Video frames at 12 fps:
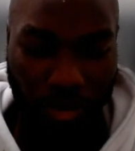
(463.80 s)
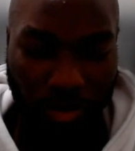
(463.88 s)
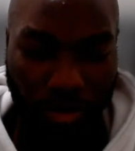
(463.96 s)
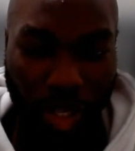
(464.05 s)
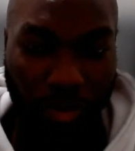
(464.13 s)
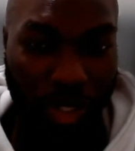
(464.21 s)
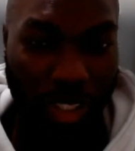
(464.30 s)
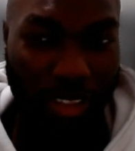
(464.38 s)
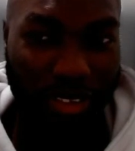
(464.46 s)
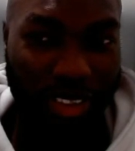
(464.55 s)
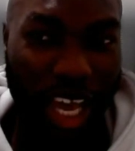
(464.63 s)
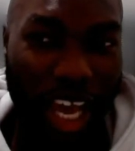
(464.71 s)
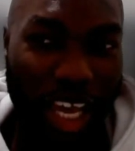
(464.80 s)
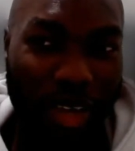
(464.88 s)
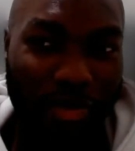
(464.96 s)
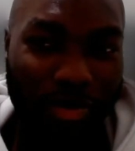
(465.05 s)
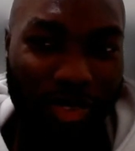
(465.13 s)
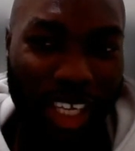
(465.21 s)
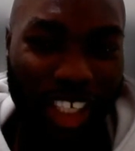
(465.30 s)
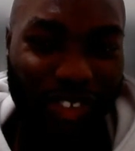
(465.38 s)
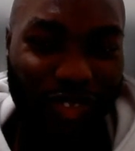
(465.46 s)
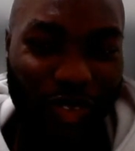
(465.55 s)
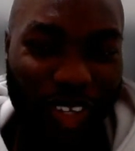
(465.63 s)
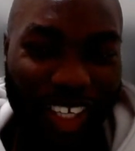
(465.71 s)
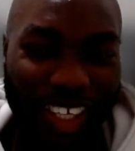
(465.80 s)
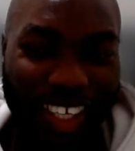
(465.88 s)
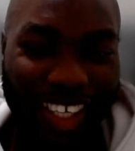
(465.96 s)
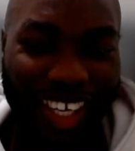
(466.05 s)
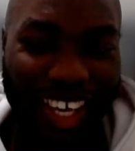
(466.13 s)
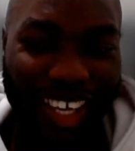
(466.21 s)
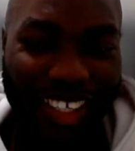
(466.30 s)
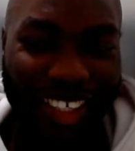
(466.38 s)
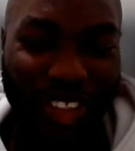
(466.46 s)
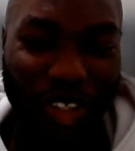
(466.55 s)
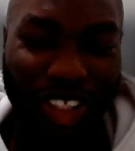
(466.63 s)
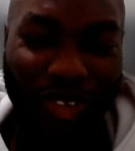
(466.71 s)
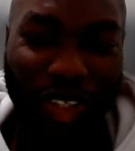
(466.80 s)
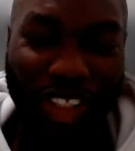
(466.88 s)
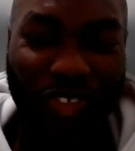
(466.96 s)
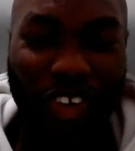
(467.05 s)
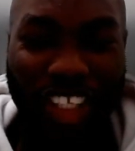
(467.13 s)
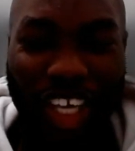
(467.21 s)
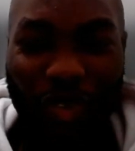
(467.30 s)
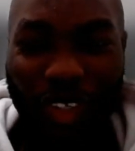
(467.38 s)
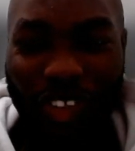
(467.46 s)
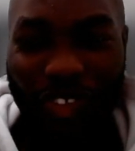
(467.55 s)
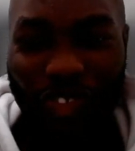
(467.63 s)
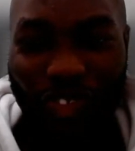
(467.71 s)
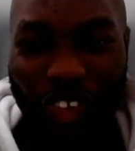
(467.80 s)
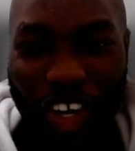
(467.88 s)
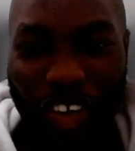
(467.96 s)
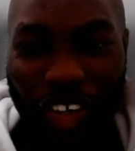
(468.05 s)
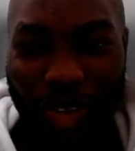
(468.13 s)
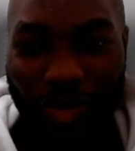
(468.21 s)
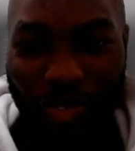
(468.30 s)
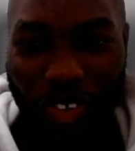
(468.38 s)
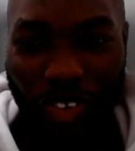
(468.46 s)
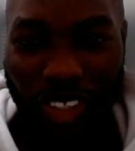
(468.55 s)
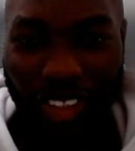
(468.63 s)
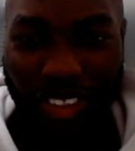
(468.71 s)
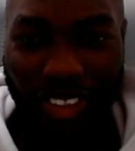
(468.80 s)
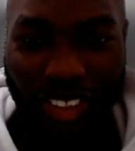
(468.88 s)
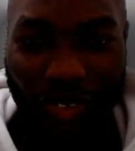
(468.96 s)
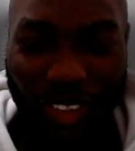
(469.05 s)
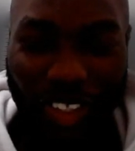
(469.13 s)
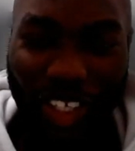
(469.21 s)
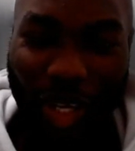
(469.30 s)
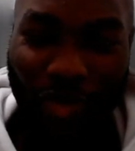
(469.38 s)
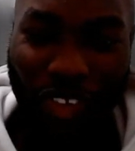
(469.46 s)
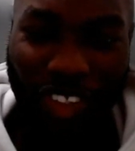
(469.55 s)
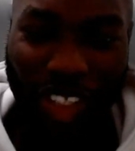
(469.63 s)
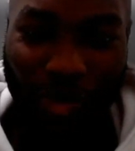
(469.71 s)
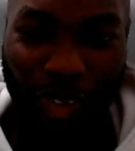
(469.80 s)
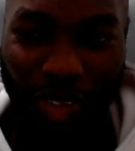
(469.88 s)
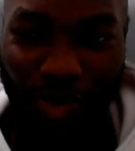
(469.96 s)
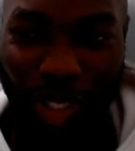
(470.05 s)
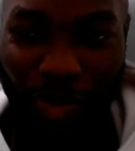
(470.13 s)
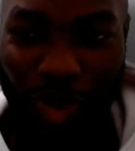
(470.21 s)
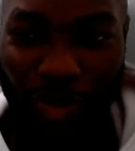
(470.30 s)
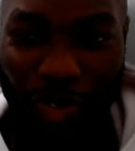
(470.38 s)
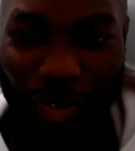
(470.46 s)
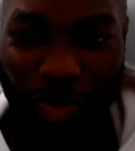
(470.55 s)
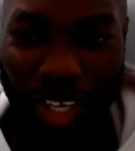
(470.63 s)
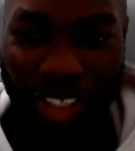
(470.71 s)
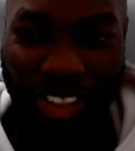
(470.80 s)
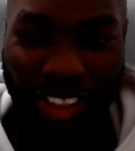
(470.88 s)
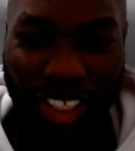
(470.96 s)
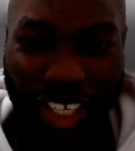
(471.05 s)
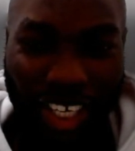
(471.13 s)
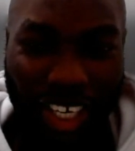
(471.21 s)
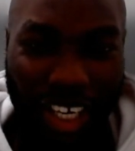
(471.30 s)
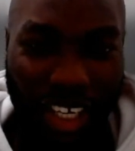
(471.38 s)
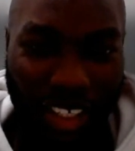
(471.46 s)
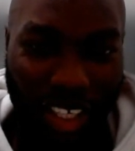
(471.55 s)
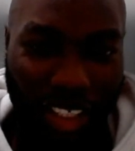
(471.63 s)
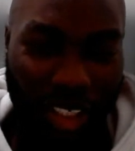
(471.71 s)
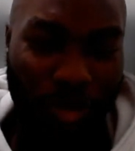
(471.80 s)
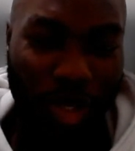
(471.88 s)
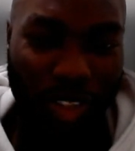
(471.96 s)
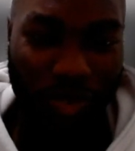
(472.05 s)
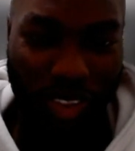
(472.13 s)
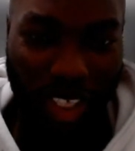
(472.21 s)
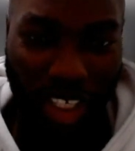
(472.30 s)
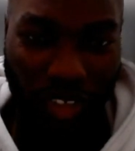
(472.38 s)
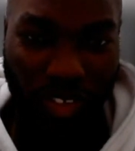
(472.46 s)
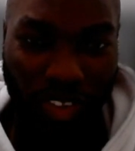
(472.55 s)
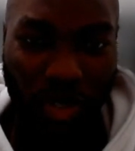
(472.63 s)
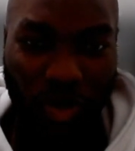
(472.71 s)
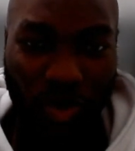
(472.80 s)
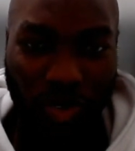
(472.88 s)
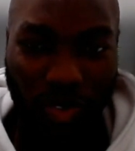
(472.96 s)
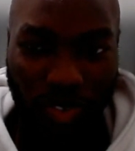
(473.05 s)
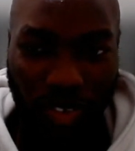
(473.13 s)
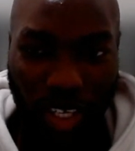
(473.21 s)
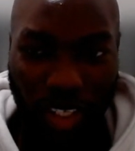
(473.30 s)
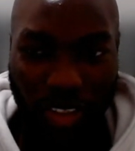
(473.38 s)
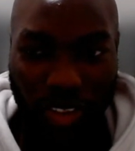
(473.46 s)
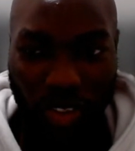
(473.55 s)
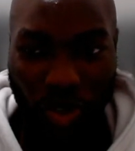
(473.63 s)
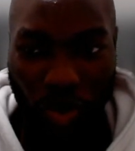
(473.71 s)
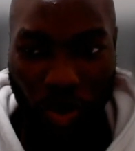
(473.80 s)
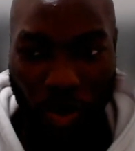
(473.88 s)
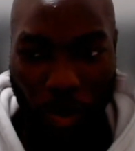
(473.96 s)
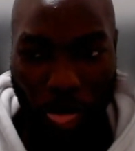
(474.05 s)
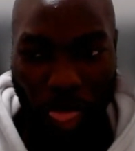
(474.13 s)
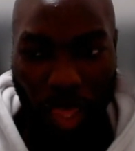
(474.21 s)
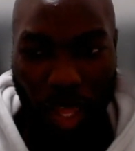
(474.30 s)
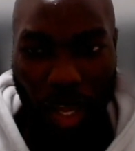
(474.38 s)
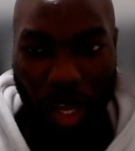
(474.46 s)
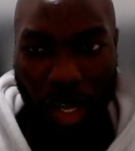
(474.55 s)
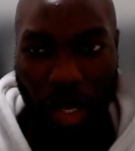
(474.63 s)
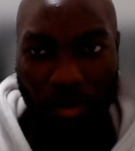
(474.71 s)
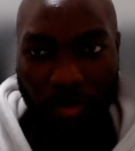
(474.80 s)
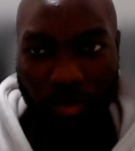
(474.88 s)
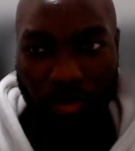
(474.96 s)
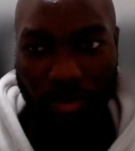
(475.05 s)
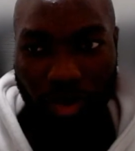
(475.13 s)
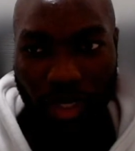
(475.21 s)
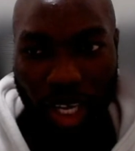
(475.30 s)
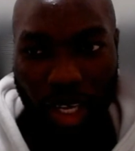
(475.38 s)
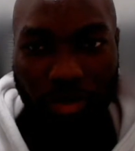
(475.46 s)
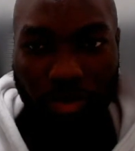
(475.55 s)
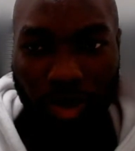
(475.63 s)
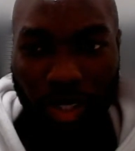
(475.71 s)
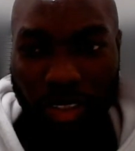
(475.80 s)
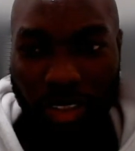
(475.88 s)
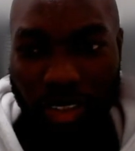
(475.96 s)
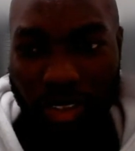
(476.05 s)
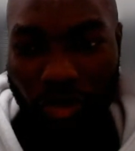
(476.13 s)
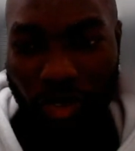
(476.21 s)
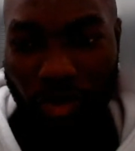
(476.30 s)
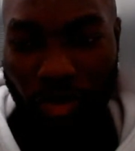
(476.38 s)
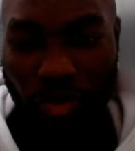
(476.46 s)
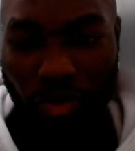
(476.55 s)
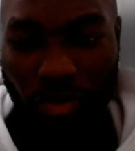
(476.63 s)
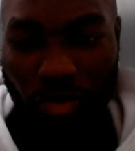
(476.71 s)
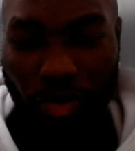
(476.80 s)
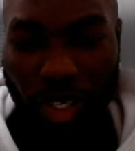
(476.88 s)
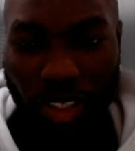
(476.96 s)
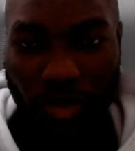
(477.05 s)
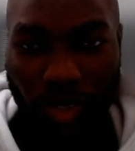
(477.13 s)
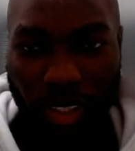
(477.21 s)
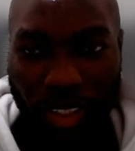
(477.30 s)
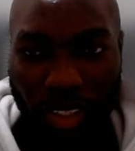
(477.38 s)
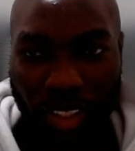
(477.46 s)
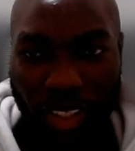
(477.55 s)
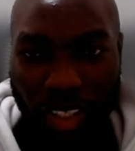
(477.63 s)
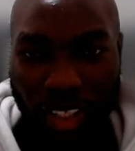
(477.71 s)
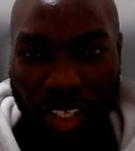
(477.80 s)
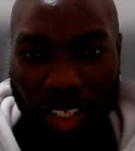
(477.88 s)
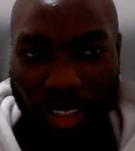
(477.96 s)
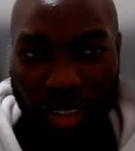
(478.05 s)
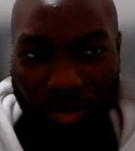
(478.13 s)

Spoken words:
maybe time. Like if we, so the fact that it was a very broad, it was a collaboration amongst many people meant the pace was kind of slow, right? So, yeah, but we made it work in the end.